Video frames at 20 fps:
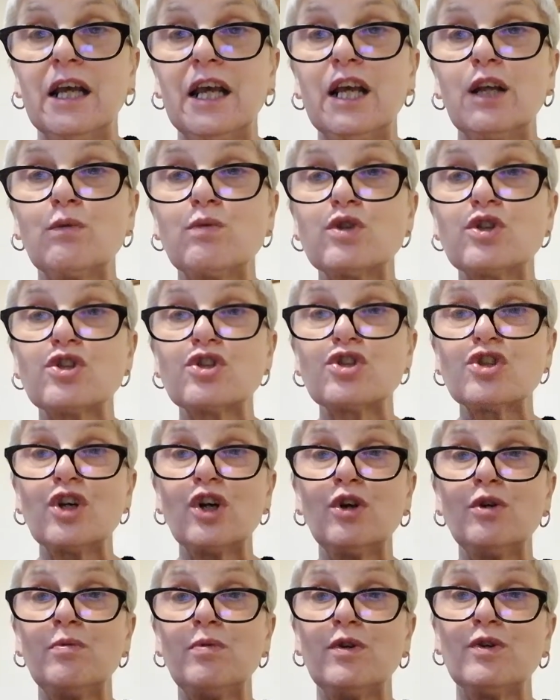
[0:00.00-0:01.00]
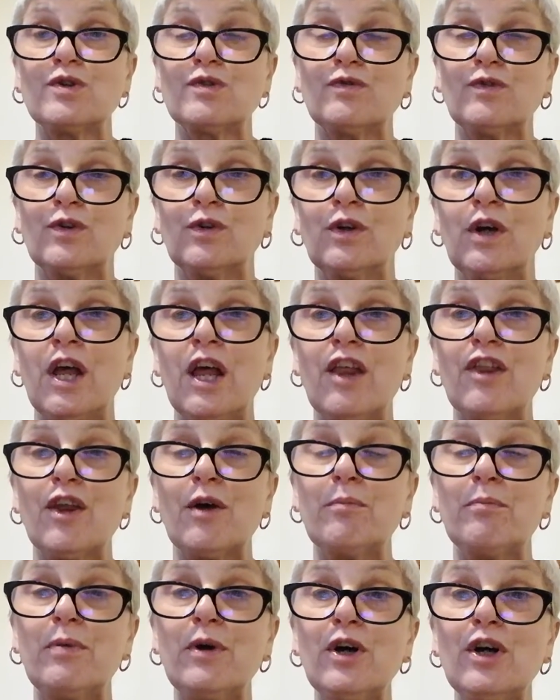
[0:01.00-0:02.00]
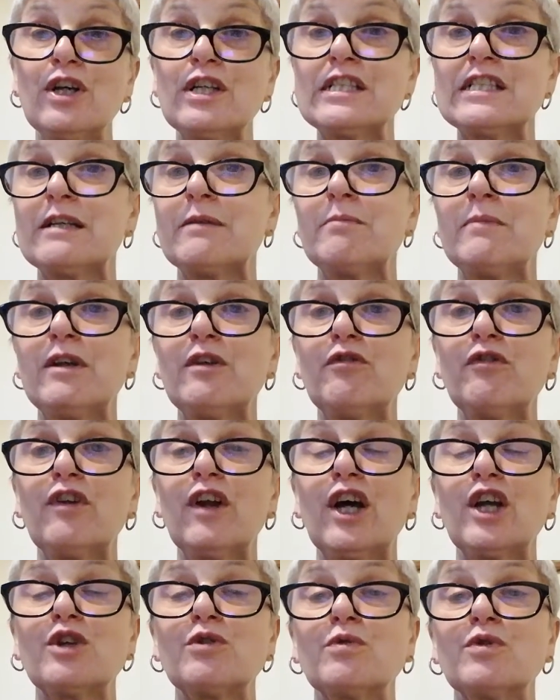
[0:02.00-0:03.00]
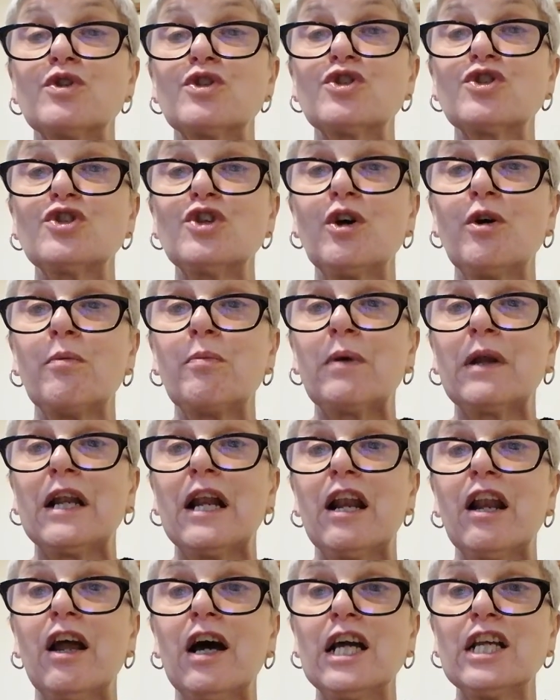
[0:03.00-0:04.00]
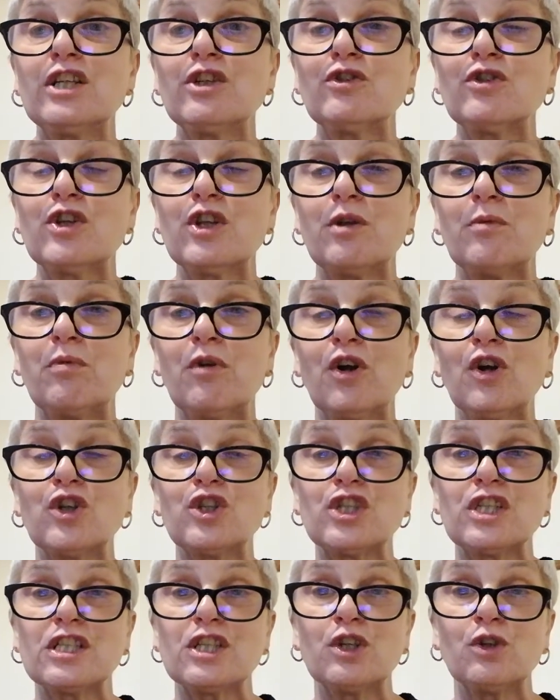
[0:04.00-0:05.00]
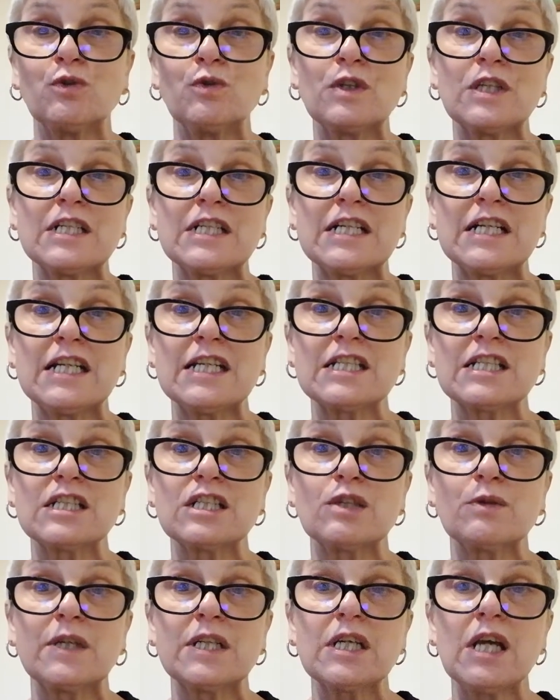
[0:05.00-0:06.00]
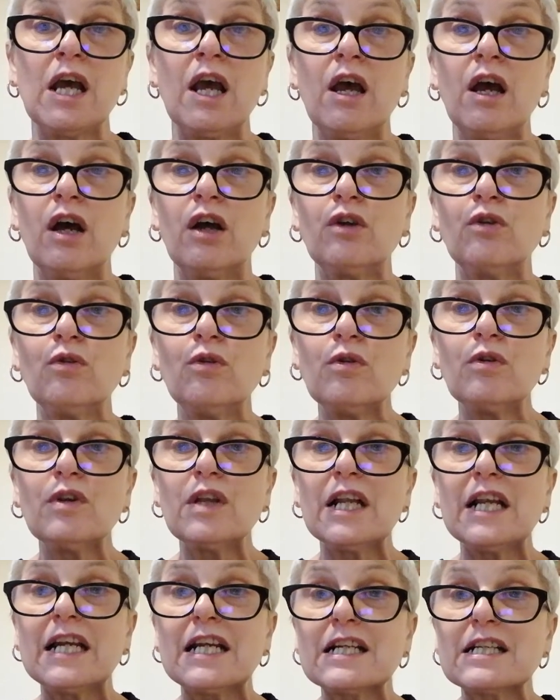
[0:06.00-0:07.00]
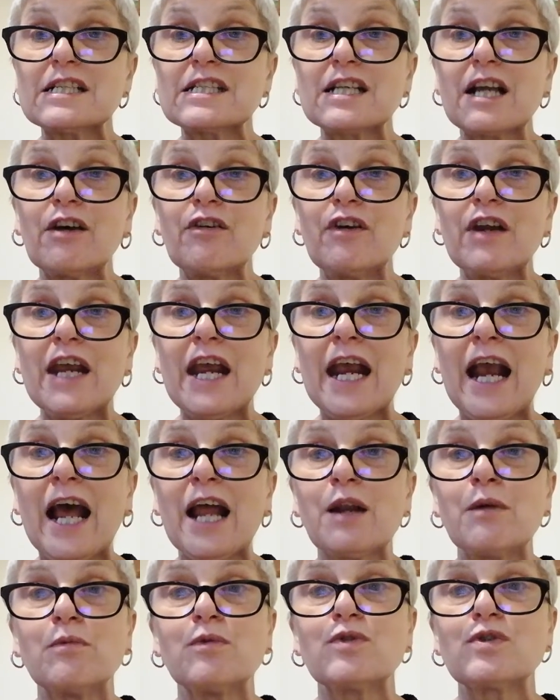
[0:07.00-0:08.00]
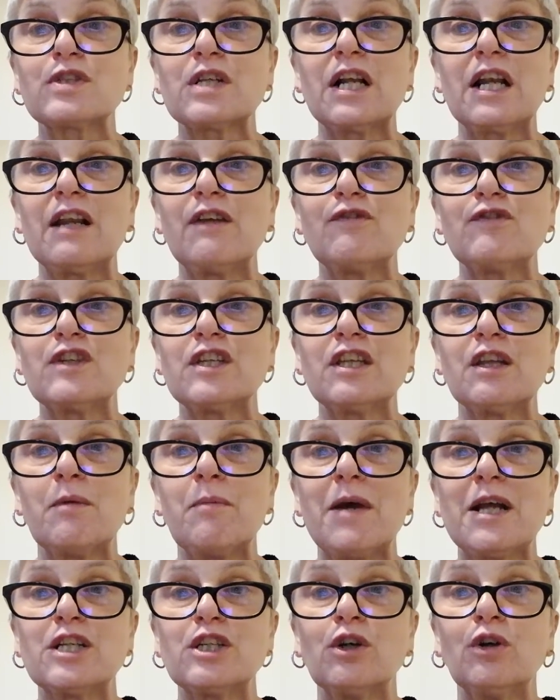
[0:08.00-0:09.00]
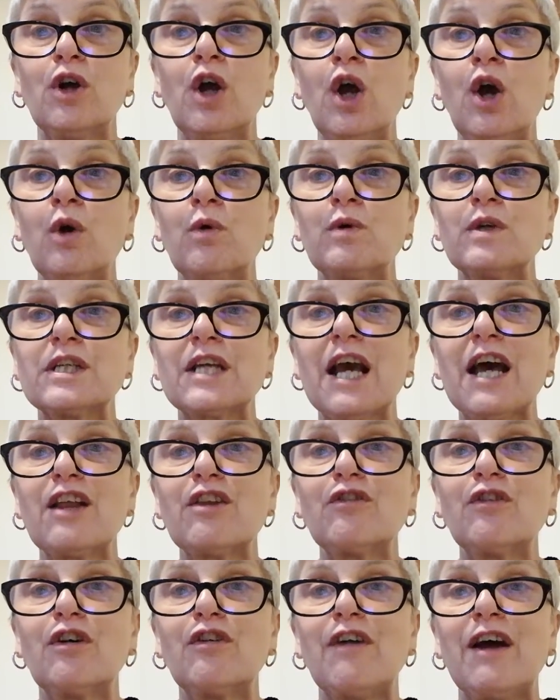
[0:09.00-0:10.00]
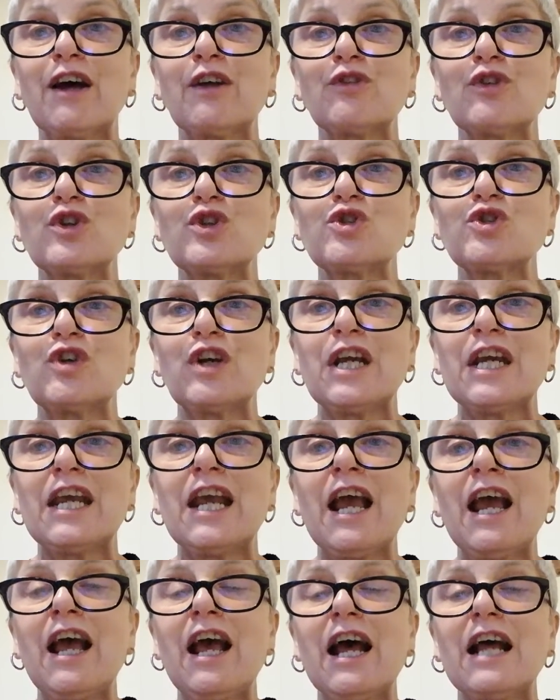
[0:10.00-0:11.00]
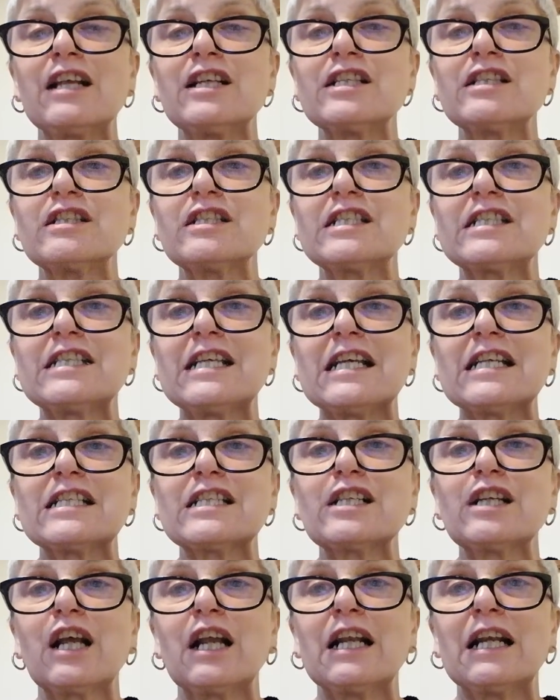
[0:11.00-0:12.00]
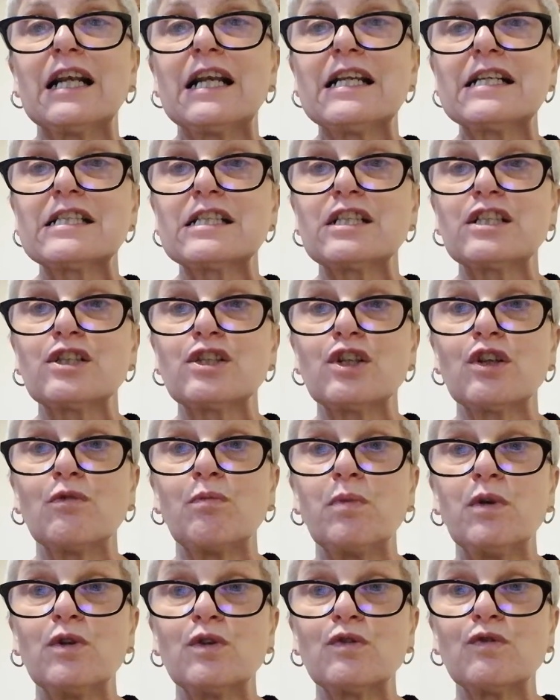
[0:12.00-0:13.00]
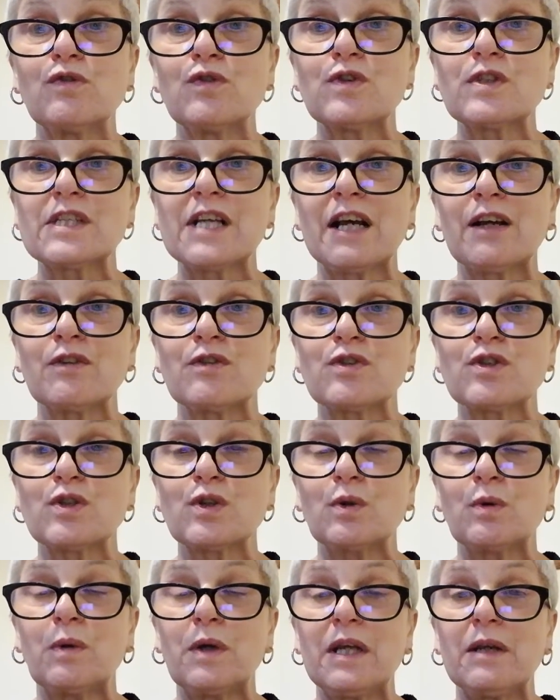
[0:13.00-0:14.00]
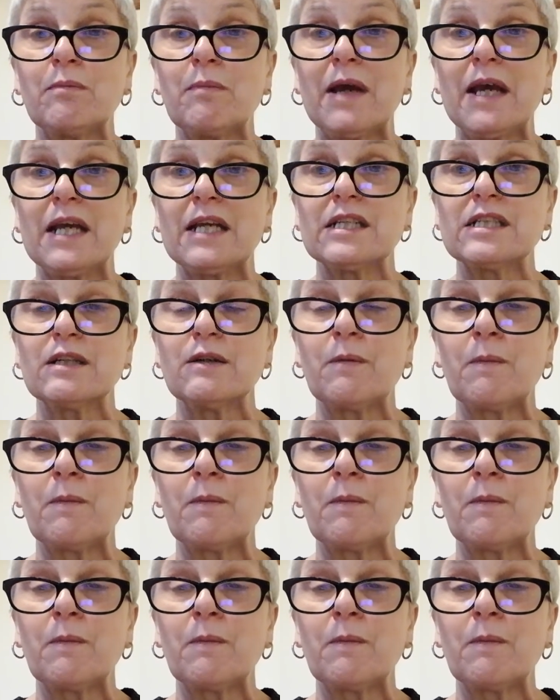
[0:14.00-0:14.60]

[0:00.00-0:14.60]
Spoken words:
It was so beautiful that birds in mid-flight would stop and alight onto the branches in order to listen to it, and all the little scurrying animals that lived in the meadow would gather around the tree and sit and listen to the beautiful sounds the queen made.